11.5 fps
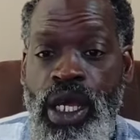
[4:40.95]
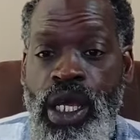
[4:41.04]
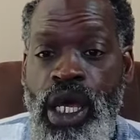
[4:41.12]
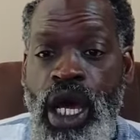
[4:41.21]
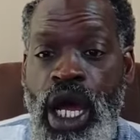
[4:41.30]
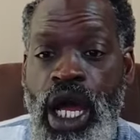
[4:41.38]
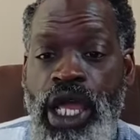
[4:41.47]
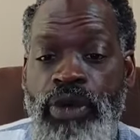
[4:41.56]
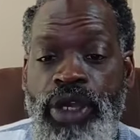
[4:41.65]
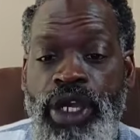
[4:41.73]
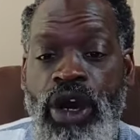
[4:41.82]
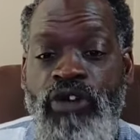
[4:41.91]
Alright, here
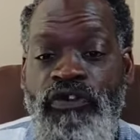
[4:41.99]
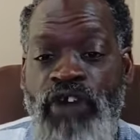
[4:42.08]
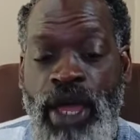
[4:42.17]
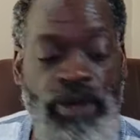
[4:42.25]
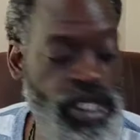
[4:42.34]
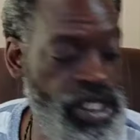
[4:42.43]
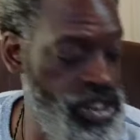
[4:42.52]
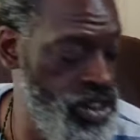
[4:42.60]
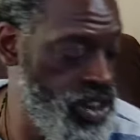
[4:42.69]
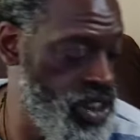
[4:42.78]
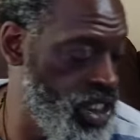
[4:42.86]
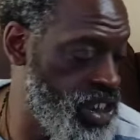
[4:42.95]
we go, family.
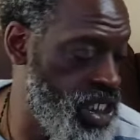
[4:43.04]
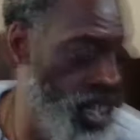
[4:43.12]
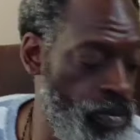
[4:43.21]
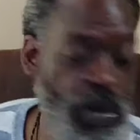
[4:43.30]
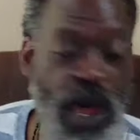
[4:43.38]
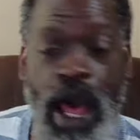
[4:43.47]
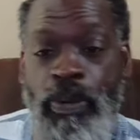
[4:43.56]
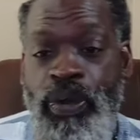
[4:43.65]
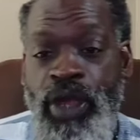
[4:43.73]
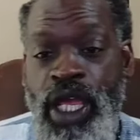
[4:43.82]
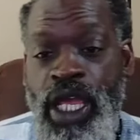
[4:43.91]
Let's get it poppin'.